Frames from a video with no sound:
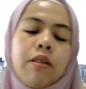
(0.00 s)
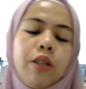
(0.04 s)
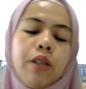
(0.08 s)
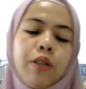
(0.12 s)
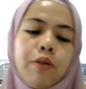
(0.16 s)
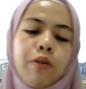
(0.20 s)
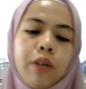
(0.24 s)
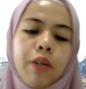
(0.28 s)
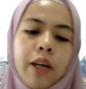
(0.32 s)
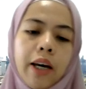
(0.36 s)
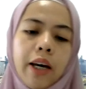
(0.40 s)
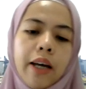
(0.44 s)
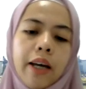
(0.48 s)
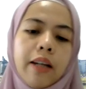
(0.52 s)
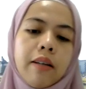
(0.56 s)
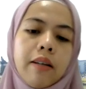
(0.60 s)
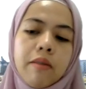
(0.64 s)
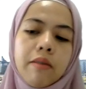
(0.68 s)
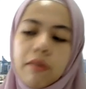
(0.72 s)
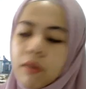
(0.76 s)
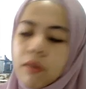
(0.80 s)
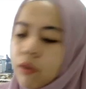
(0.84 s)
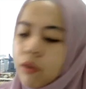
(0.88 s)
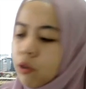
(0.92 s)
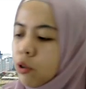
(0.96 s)
you
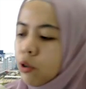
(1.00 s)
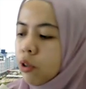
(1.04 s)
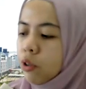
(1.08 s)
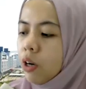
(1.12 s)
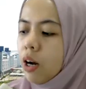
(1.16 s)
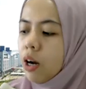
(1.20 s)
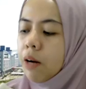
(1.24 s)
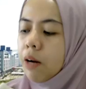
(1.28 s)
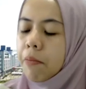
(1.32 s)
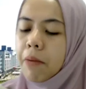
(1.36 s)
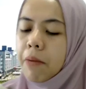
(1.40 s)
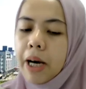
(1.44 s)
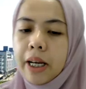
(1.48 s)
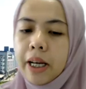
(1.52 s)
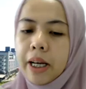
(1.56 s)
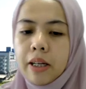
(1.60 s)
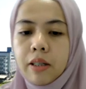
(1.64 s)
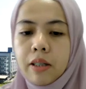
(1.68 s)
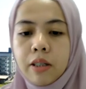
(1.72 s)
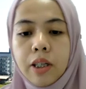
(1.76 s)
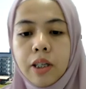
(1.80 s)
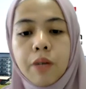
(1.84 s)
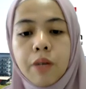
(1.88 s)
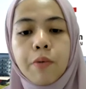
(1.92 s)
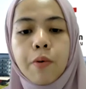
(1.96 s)
can start by the
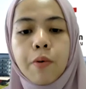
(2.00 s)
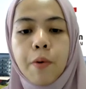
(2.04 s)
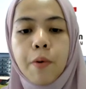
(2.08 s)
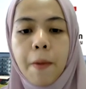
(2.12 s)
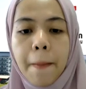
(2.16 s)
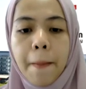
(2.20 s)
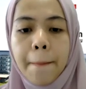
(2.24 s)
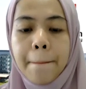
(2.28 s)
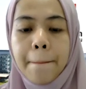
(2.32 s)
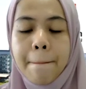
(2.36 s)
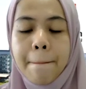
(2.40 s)
zero.